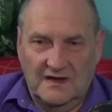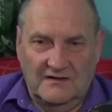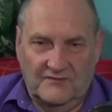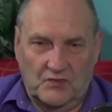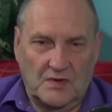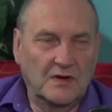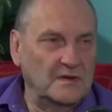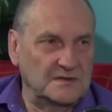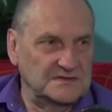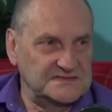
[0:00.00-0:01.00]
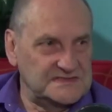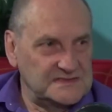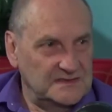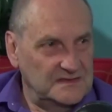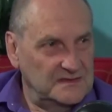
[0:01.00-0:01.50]
of
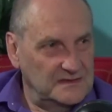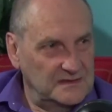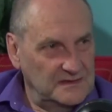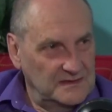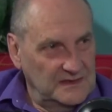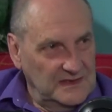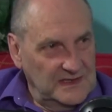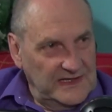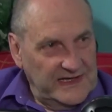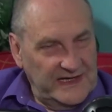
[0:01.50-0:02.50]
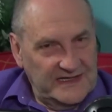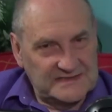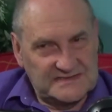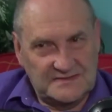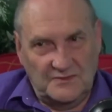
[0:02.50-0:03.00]
roles
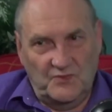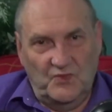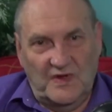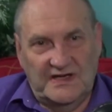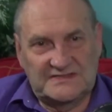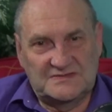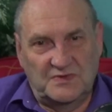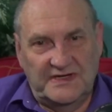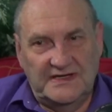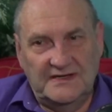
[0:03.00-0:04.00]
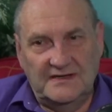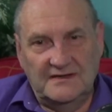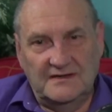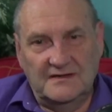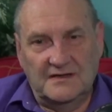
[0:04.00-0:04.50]
as as we
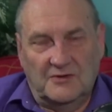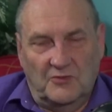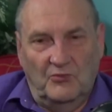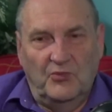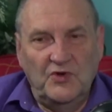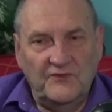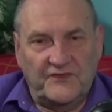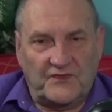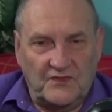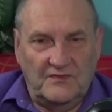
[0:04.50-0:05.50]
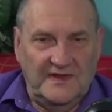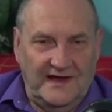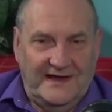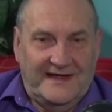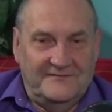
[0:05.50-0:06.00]
move through
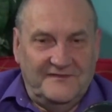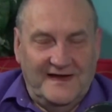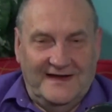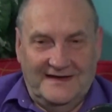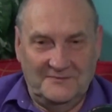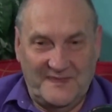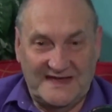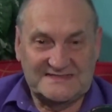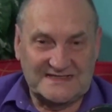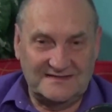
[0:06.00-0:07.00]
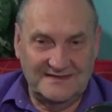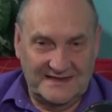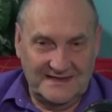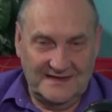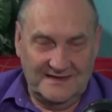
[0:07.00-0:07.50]
life and
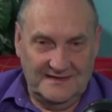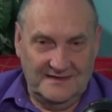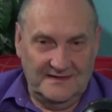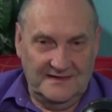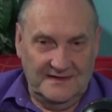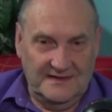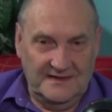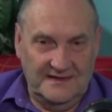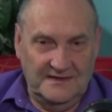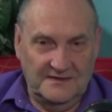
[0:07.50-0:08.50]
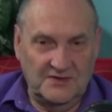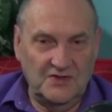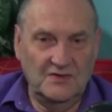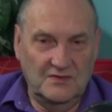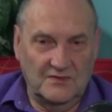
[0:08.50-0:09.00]
basically in
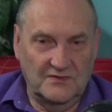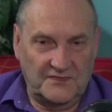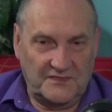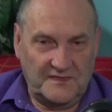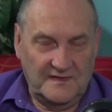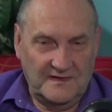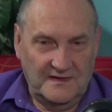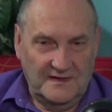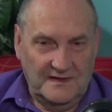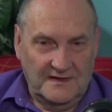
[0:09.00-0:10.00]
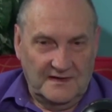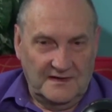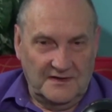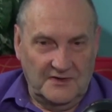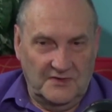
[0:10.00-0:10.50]
youth
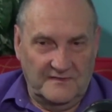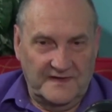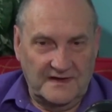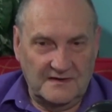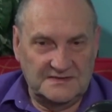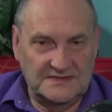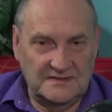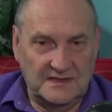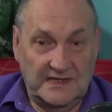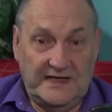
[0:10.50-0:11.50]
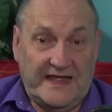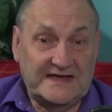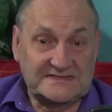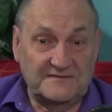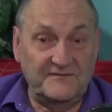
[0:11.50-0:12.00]
you're there to
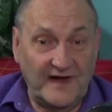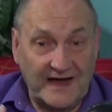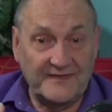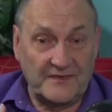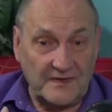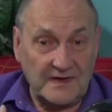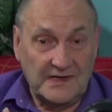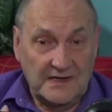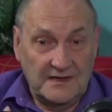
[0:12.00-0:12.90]
as a father